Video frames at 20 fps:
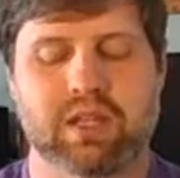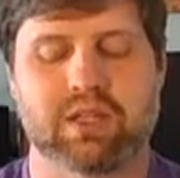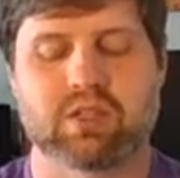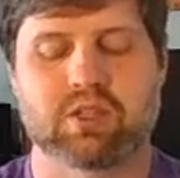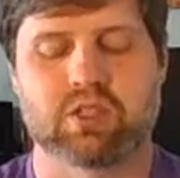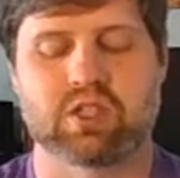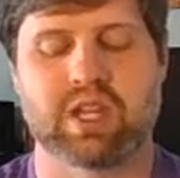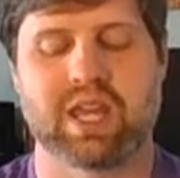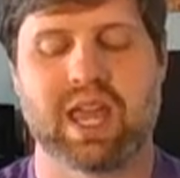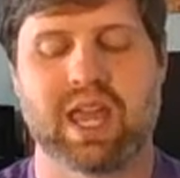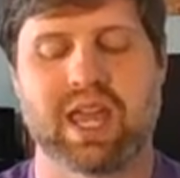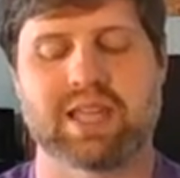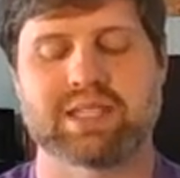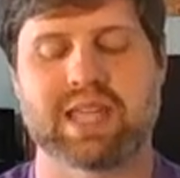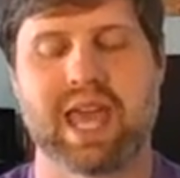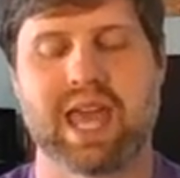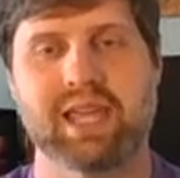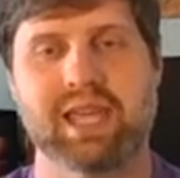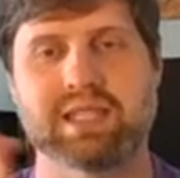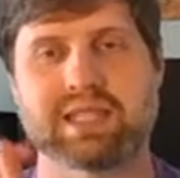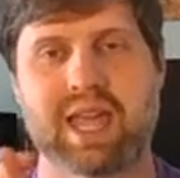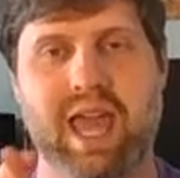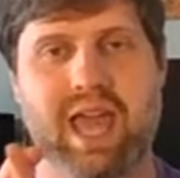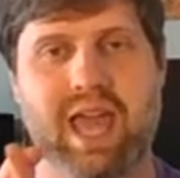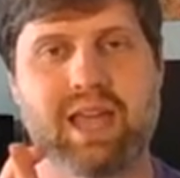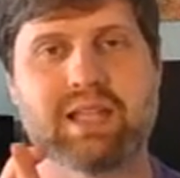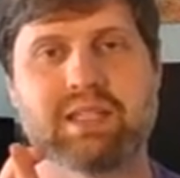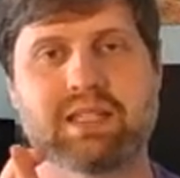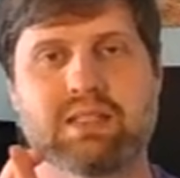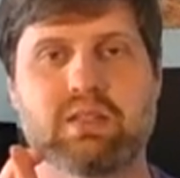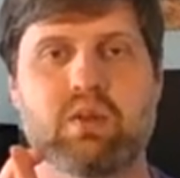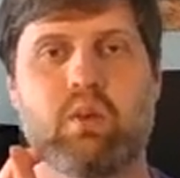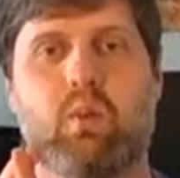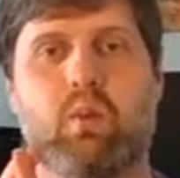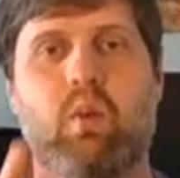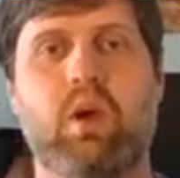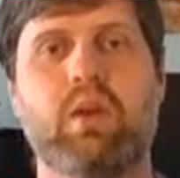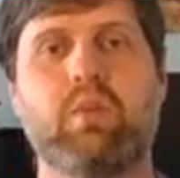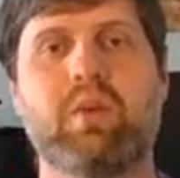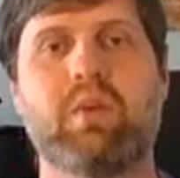she has XX,
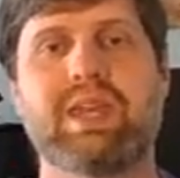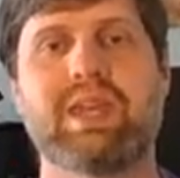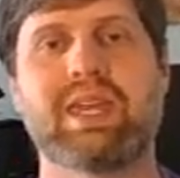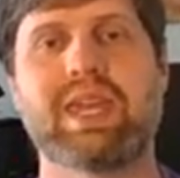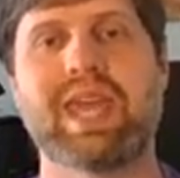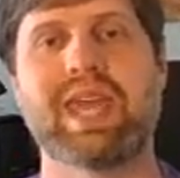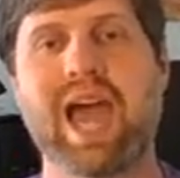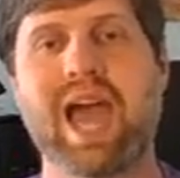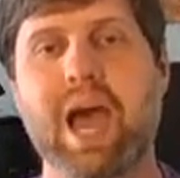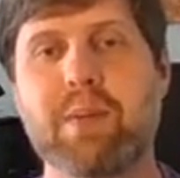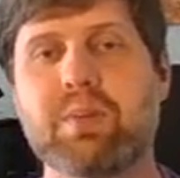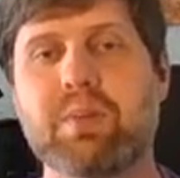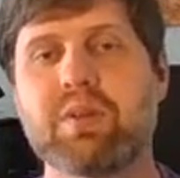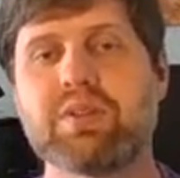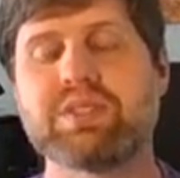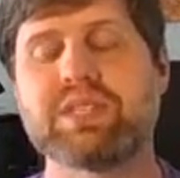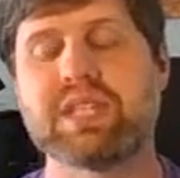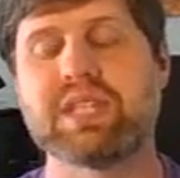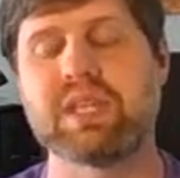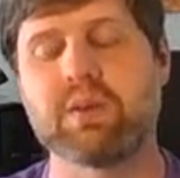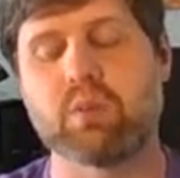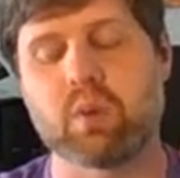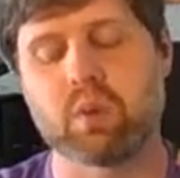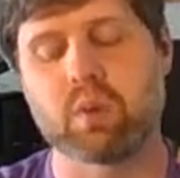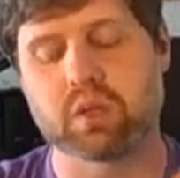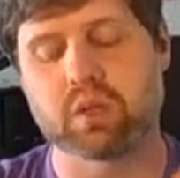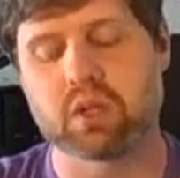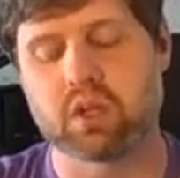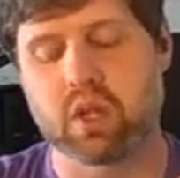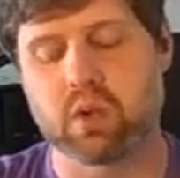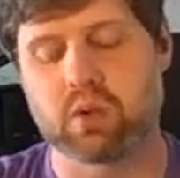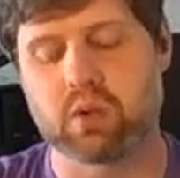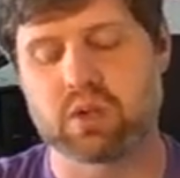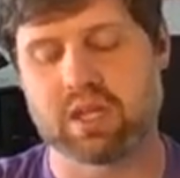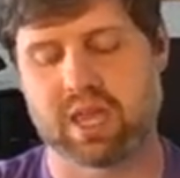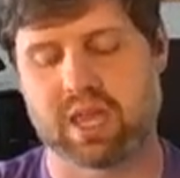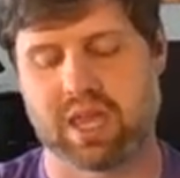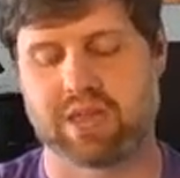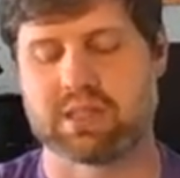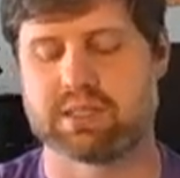one with a capital C and one with a
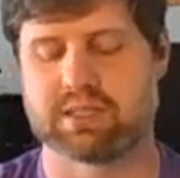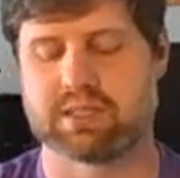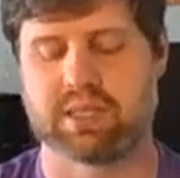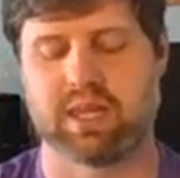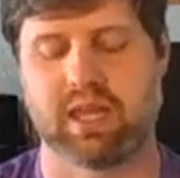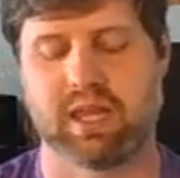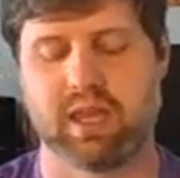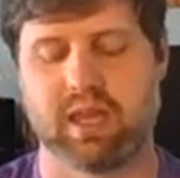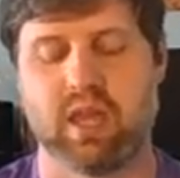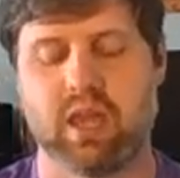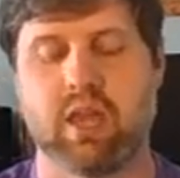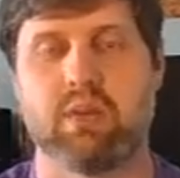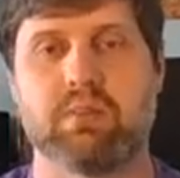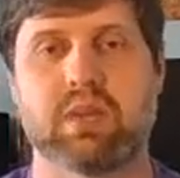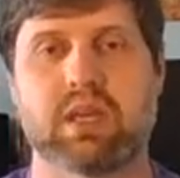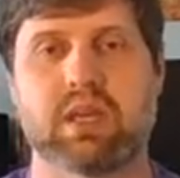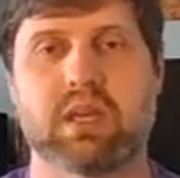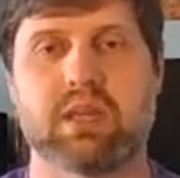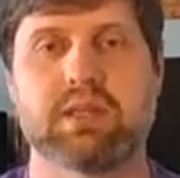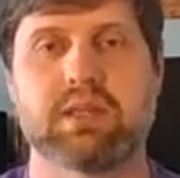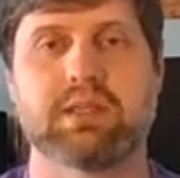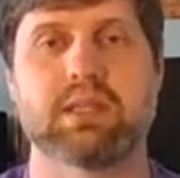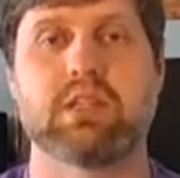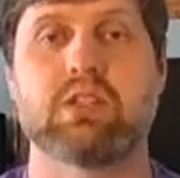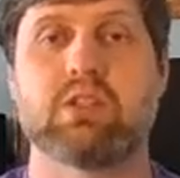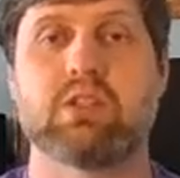lowercase c, because